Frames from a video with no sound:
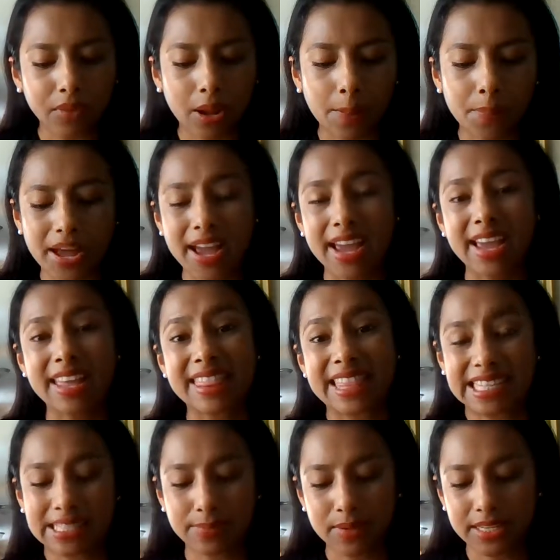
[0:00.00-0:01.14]
But
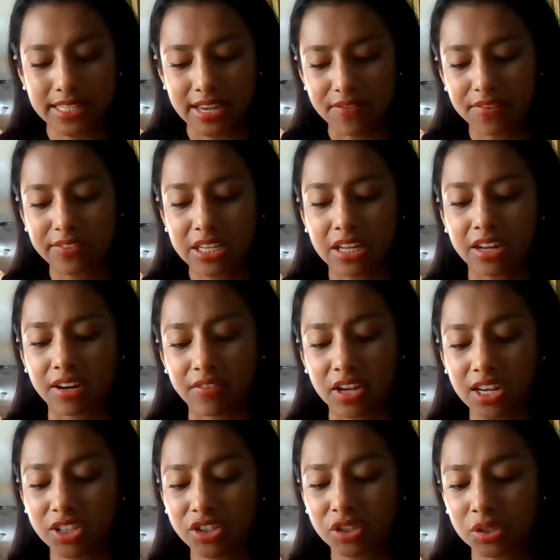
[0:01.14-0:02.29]
this means that 15 out of
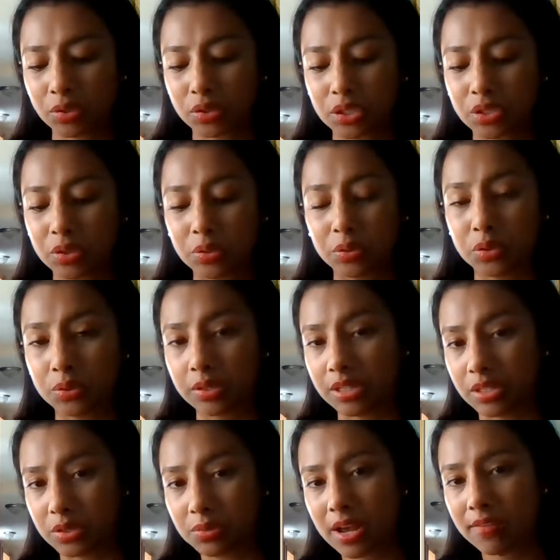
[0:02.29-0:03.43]
100 children who truly
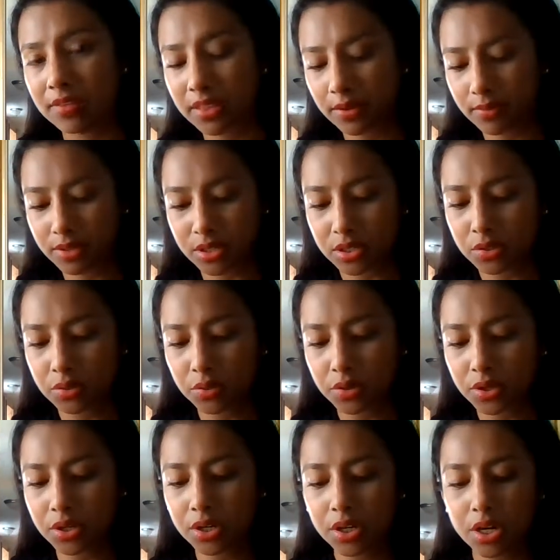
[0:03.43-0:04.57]
do have a language
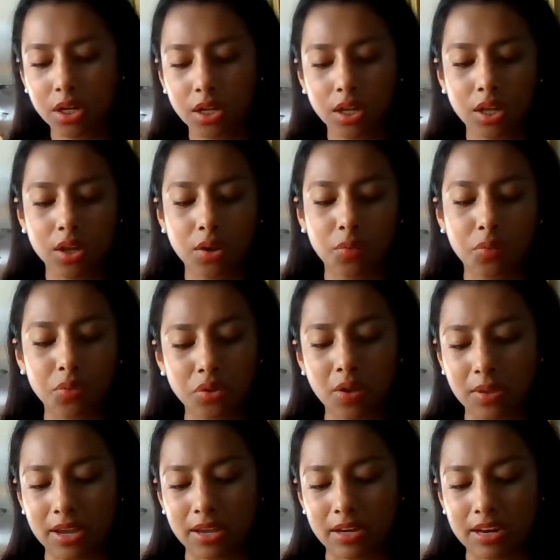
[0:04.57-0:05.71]
disorder will not
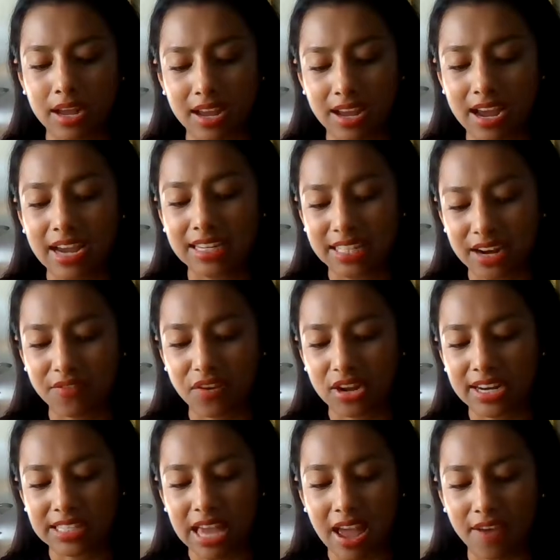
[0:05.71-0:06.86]
be identified
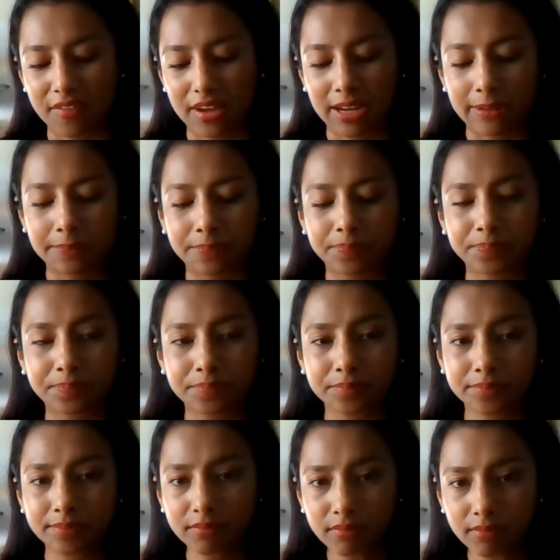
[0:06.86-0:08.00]
as having
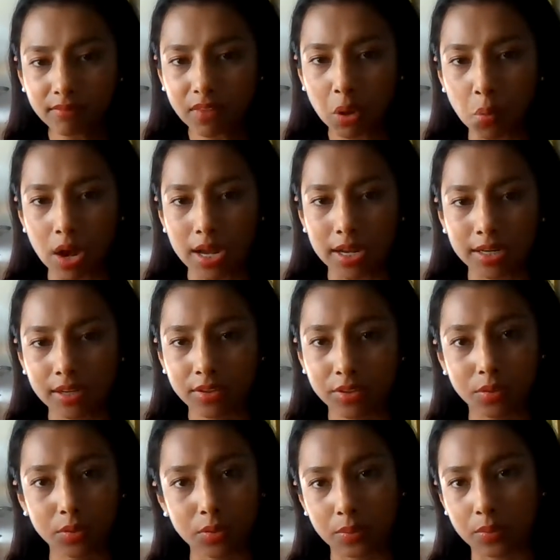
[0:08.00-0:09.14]
one
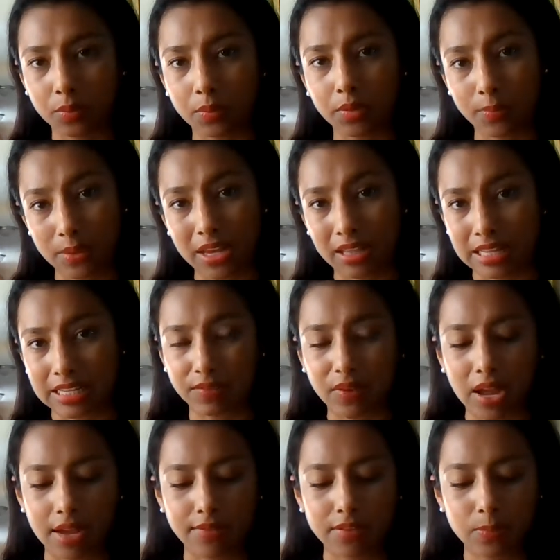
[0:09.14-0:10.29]
through the
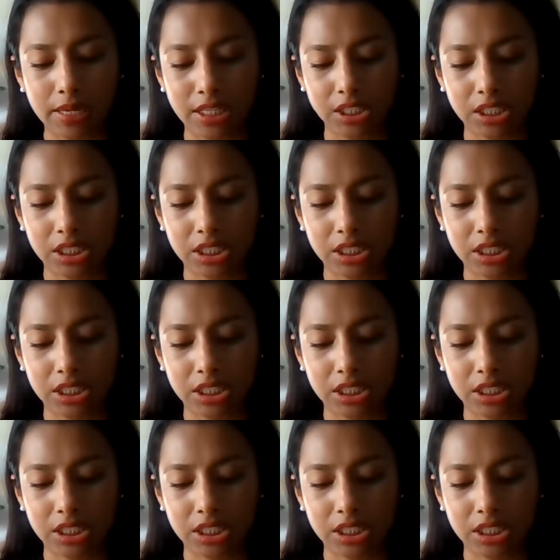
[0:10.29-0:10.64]
PLS-5 Spanish